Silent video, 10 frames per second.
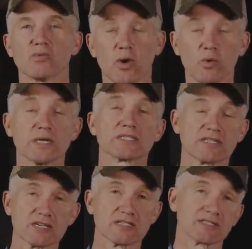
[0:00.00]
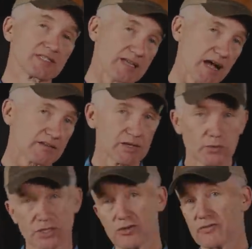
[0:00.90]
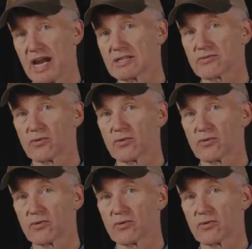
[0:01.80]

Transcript: Well, what's there is exactly what you've asked